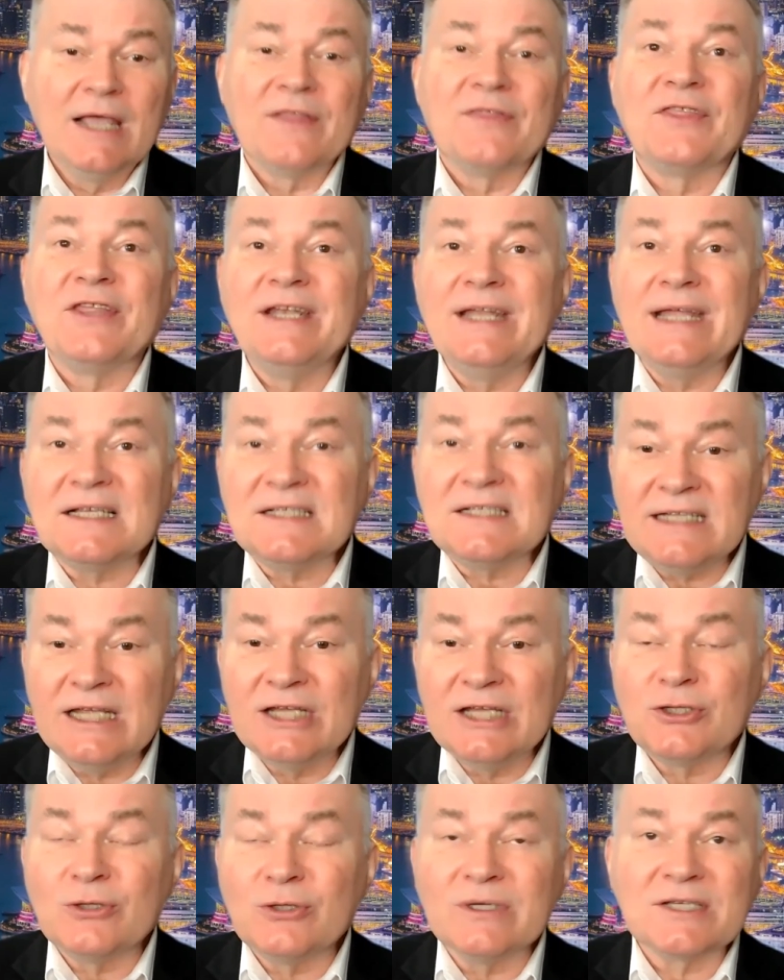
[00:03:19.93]
The next
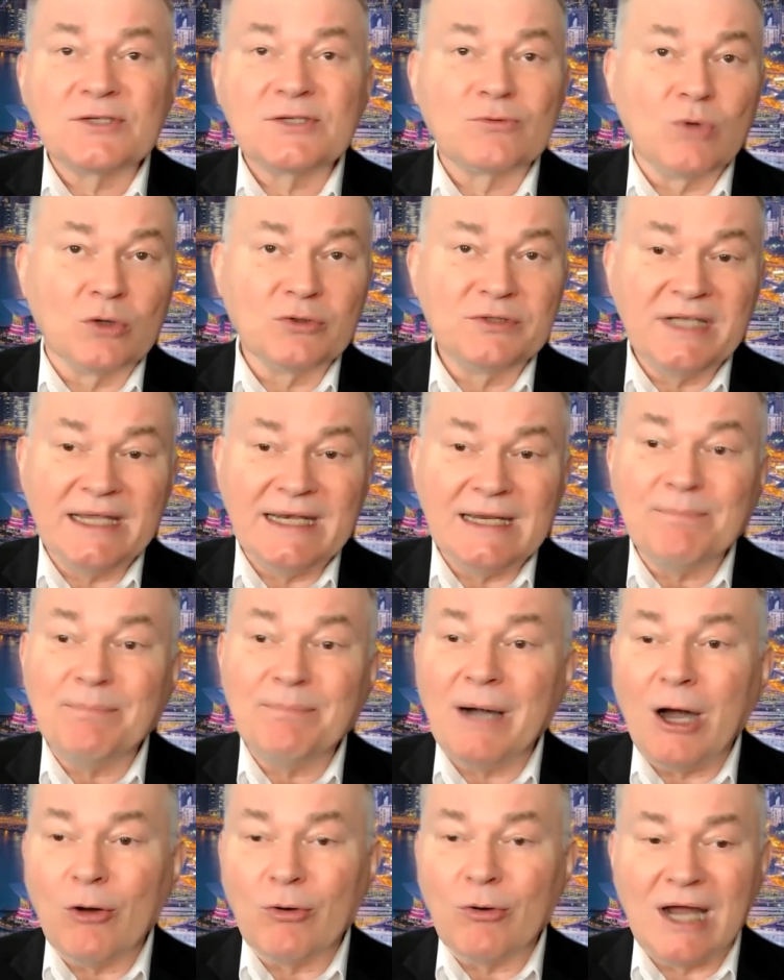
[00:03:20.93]
issue is rotating
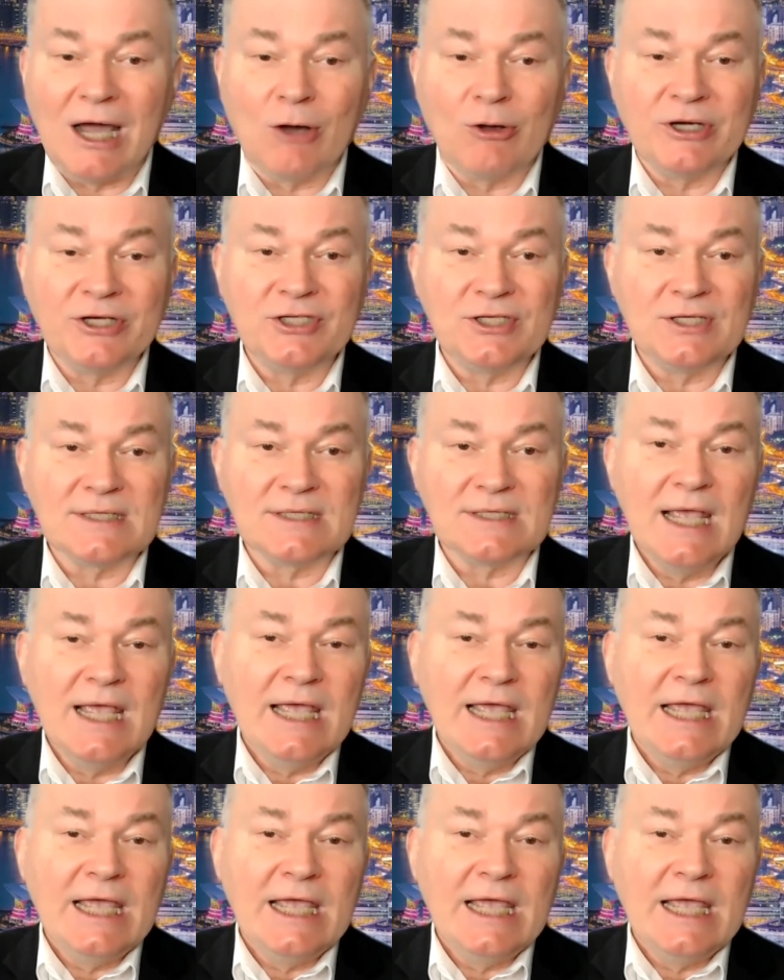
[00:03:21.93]
power outages.